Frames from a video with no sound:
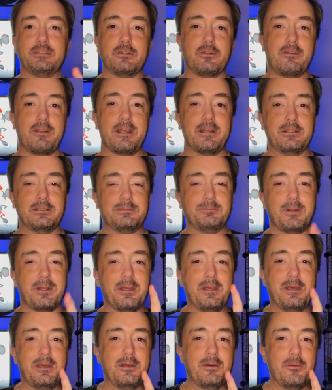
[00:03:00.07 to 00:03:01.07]
and creators. But
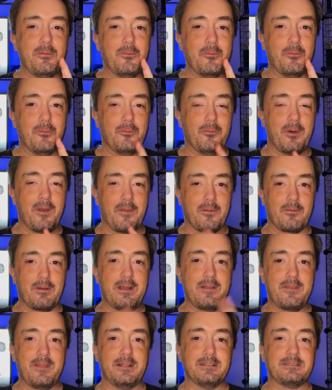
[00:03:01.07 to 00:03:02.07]
one of the
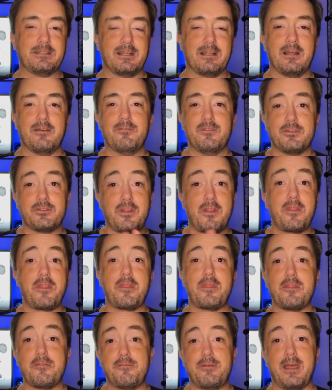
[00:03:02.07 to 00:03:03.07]
great things I love this, other
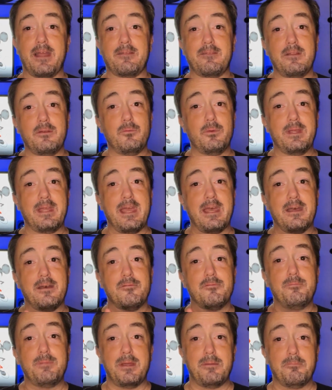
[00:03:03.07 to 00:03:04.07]
than the fact that we
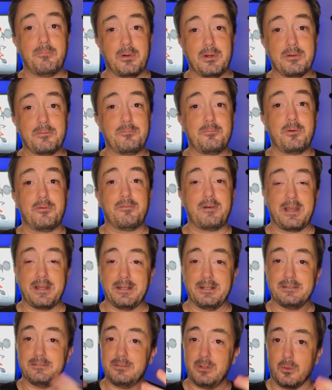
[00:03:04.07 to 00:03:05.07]
have Ben Burtt
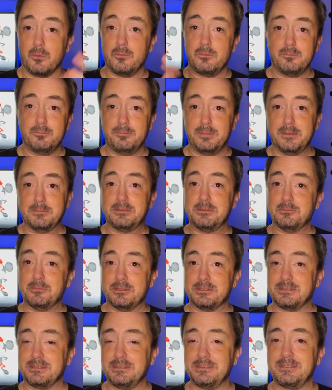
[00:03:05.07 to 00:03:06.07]
providing, beeps and
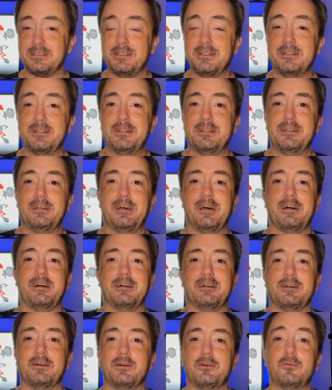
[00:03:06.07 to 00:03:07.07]
whistles,
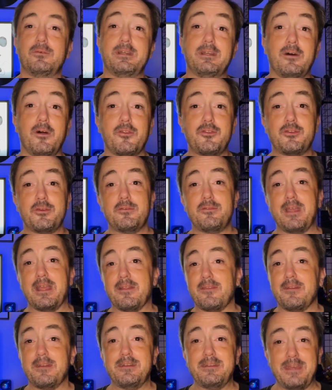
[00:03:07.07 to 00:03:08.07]
we also have
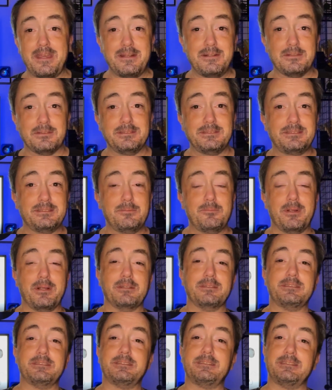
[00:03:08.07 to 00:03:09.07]
Anthony Daniels
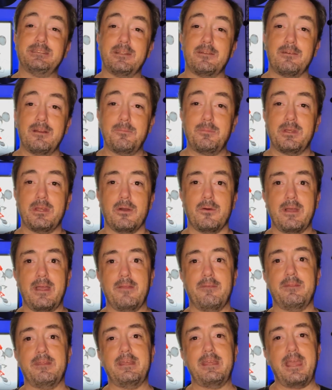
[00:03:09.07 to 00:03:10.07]
appears as C-3PO,
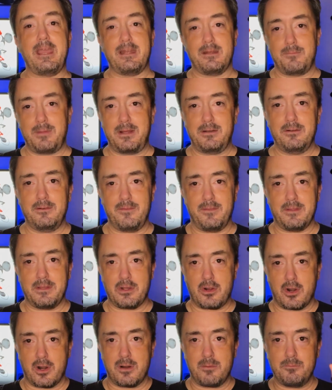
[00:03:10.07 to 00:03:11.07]
and the animator, the
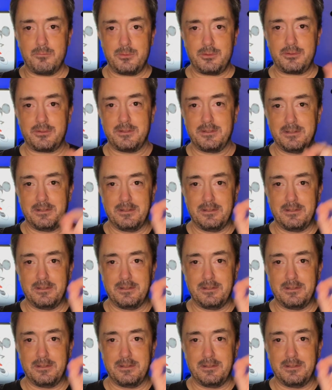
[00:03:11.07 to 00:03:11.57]
arms